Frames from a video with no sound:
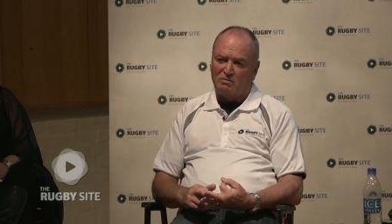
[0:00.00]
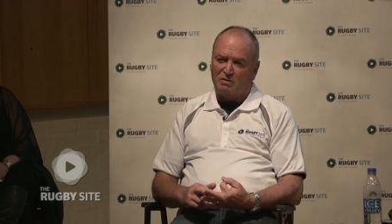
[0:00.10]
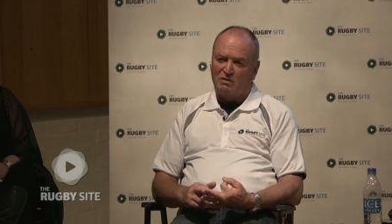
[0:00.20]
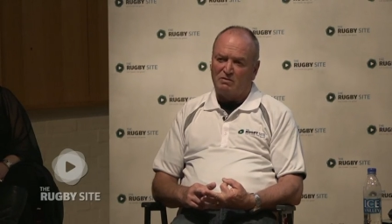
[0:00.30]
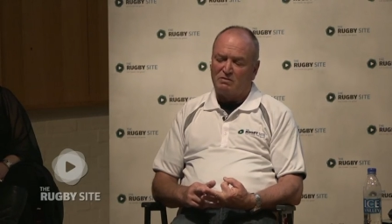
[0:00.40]

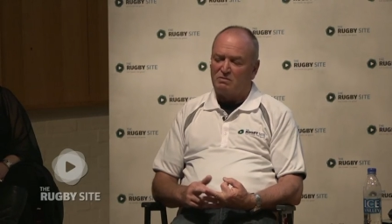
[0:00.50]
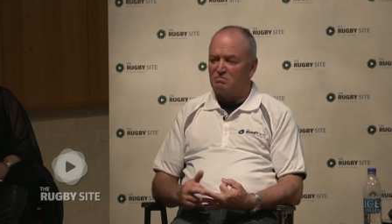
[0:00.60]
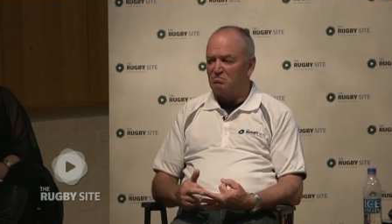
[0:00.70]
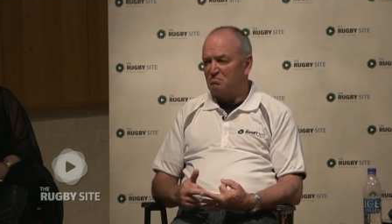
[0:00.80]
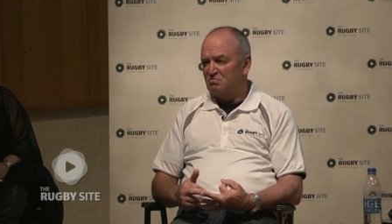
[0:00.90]
he's
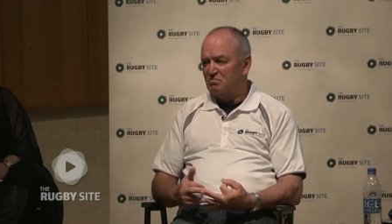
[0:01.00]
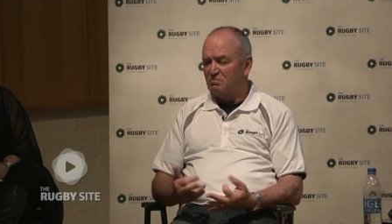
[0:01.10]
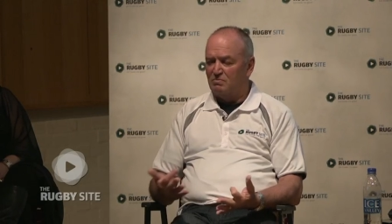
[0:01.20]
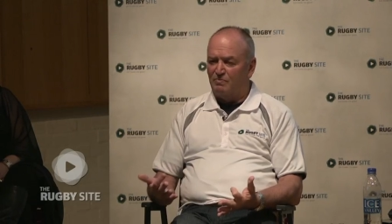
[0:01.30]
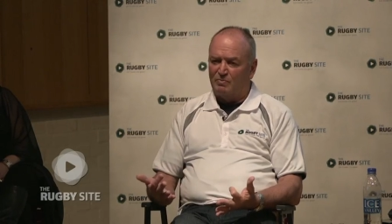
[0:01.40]

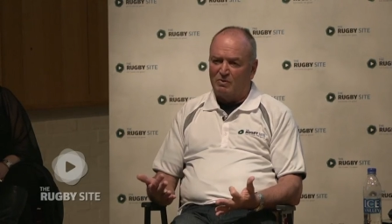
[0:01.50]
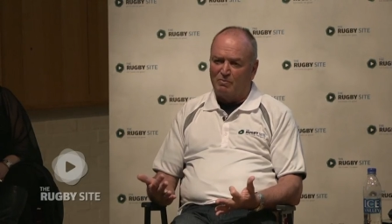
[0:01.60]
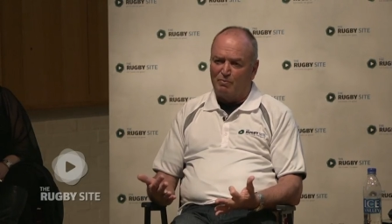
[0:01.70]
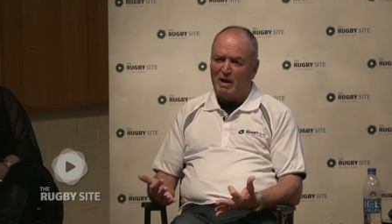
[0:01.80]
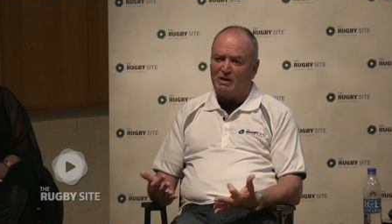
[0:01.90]

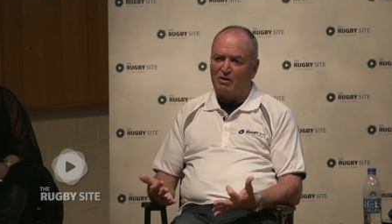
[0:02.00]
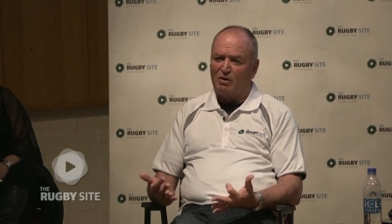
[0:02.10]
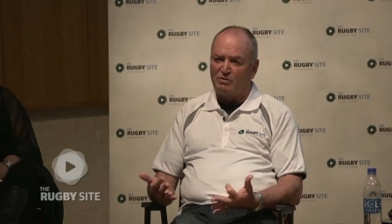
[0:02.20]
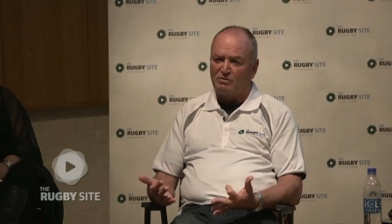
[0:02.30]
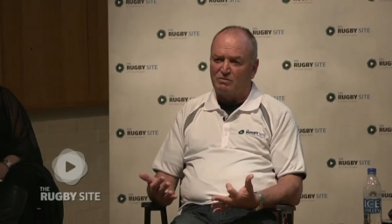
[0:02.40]
back
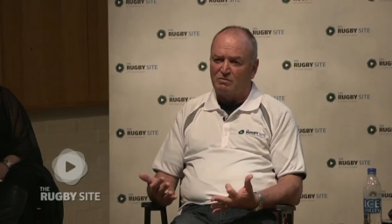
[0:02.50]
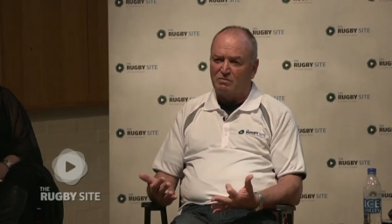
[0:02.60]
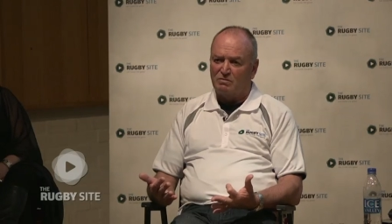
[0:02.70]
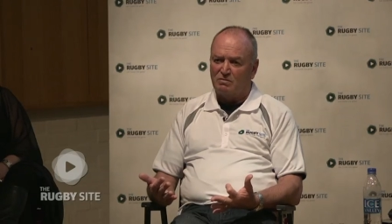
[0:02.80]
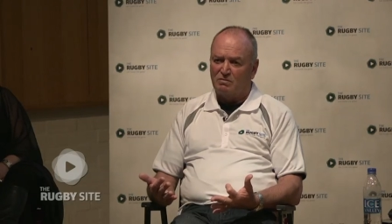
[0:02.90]
coach,
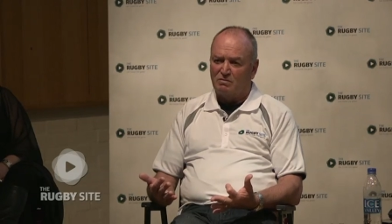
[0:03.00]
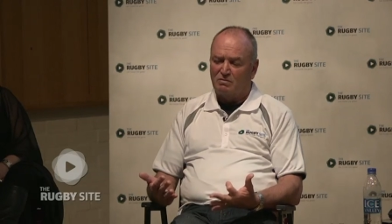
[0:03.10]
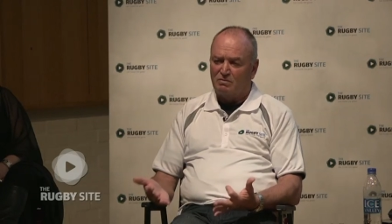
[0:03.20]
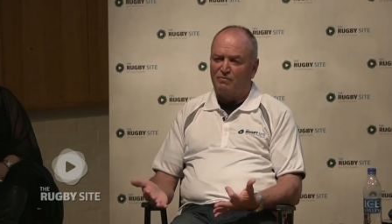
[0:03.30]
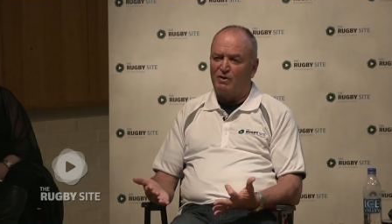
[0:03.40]

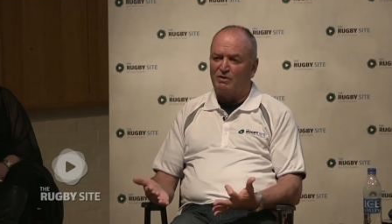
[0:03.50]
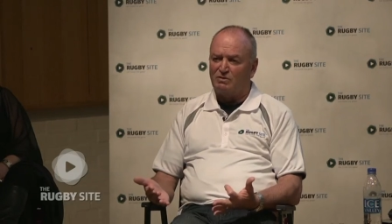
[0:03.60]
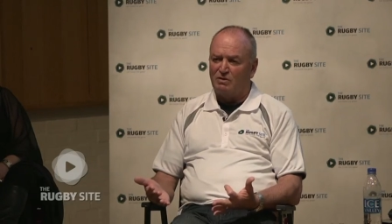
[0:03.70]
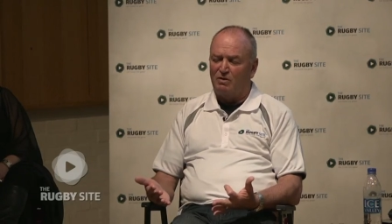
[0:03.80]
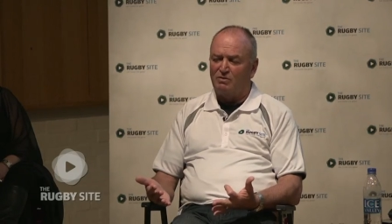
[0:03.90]

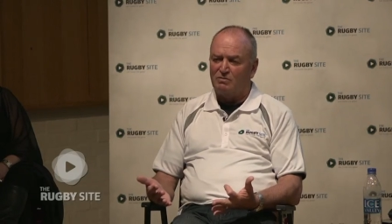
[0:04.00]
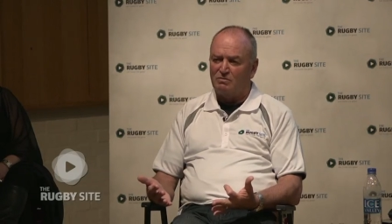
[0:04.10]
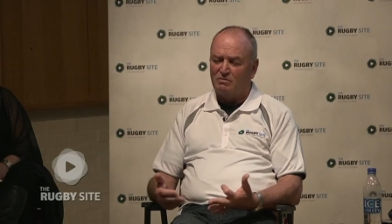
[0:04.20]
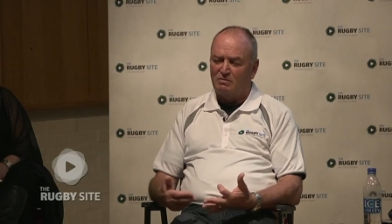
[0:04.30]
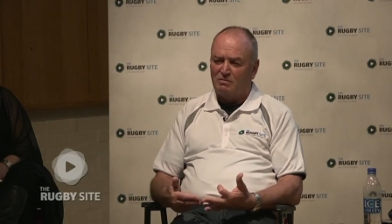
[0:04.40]
defence coach,
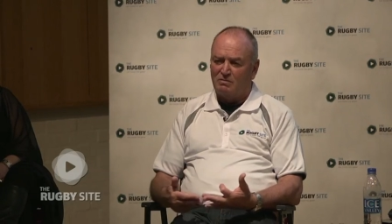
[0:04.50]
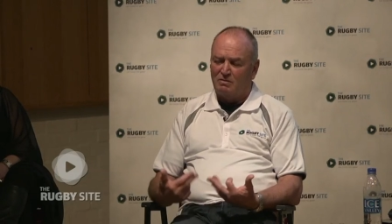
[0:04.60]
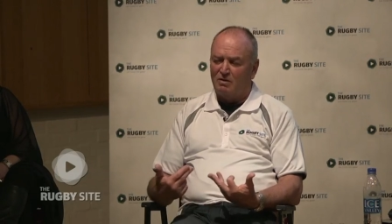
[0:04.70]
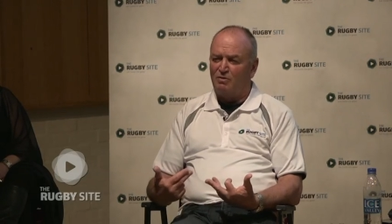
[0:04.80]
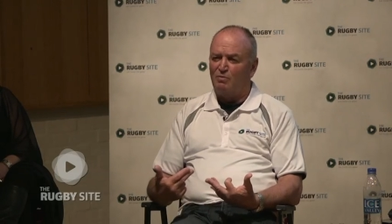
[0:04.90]

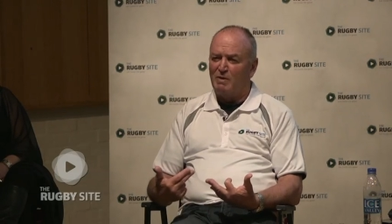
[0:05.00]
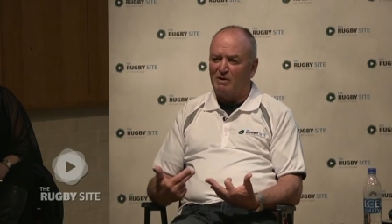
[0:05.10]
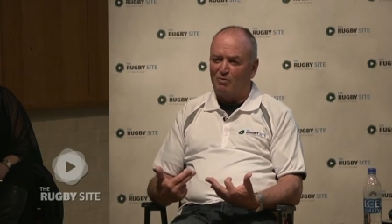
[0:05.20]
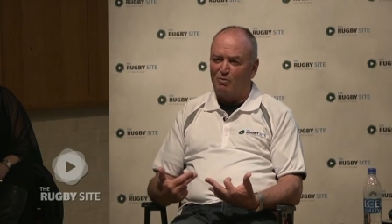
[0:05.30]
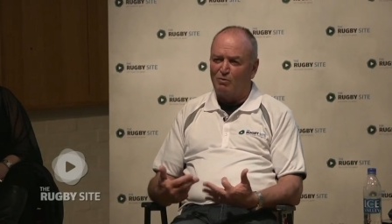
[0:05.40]
I do
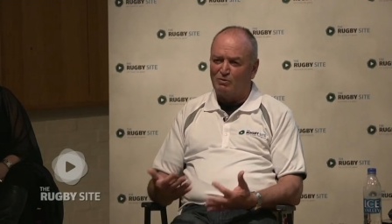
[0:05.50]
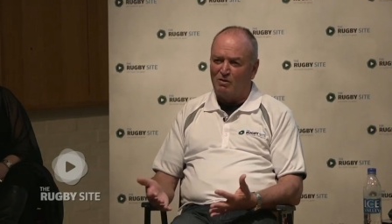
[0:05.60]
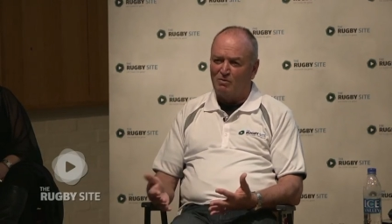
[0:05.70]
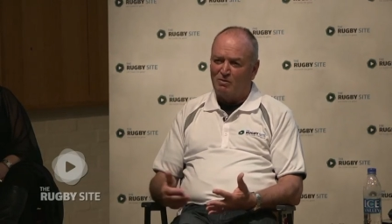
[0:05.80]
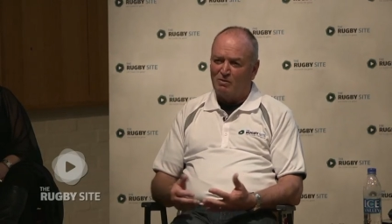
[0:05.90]
bugger all, so
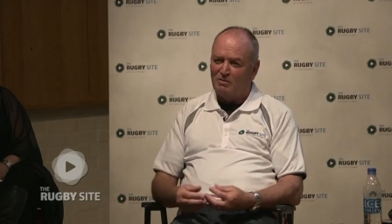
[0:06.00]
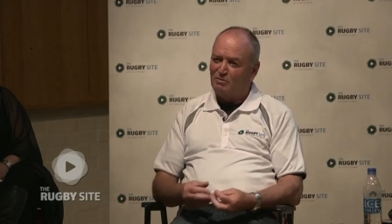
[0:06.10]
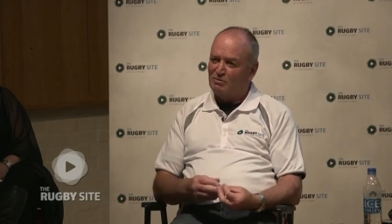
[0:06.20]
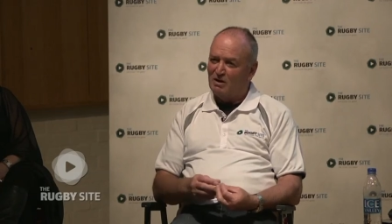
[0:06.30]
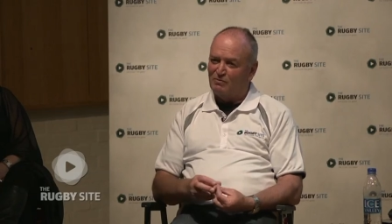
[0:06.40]

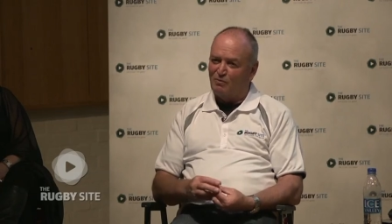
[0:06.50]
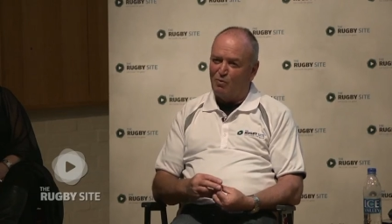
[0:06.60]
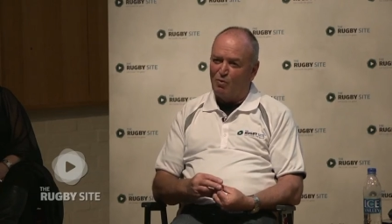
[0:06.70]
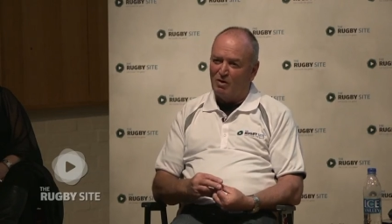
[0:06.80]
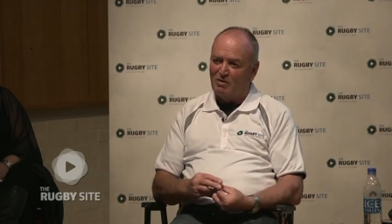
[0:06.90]
it was us
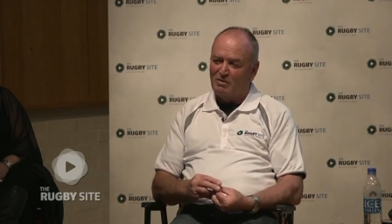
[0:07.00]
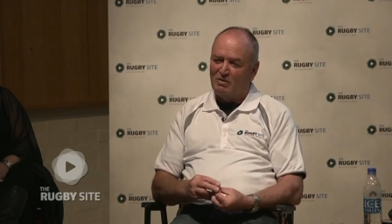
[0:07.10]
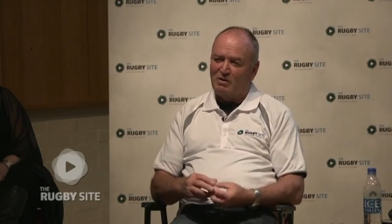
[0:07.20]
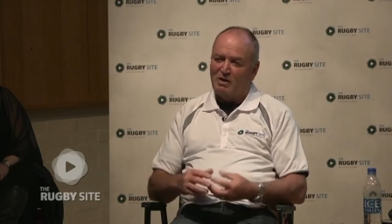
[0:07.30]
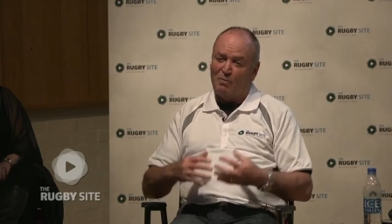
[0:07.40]
four.
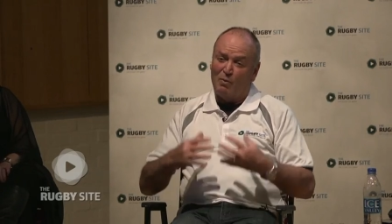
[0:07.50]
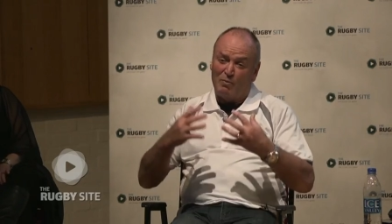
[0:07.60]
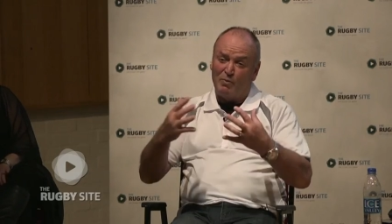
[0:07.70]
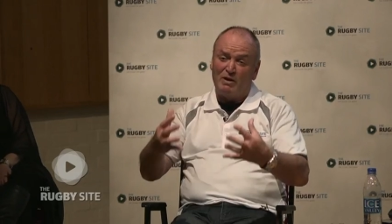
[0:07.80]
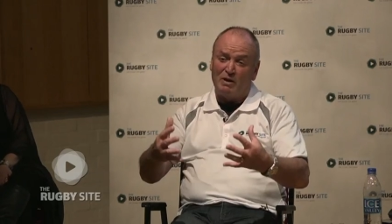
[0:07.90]
And
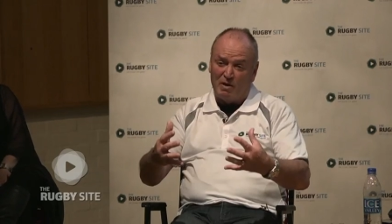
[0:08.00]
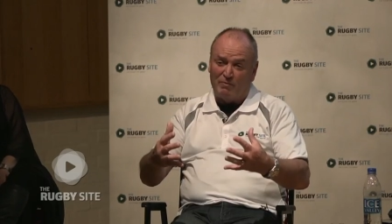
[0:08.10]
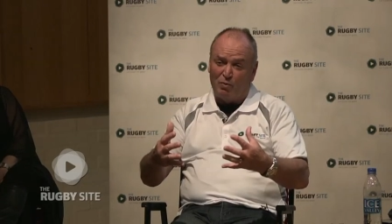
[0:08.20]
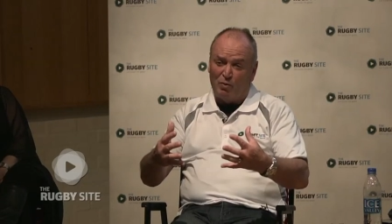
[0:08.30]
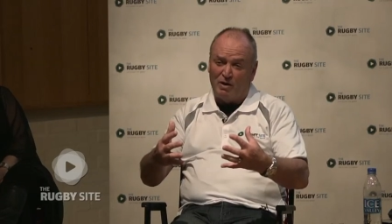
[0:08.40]
we'd meet him
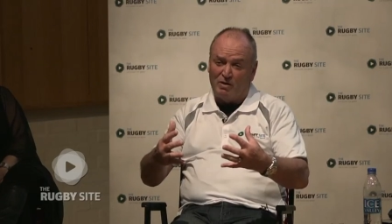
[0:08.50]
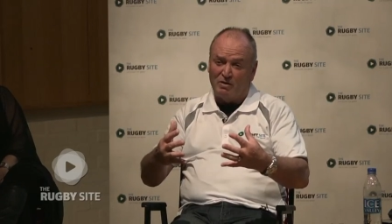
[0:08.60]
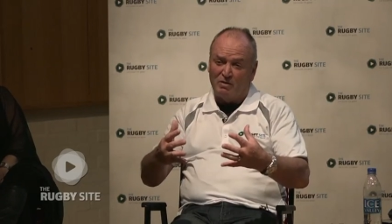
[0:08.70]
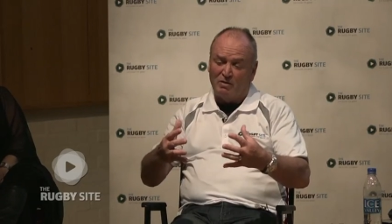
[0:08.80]
every week,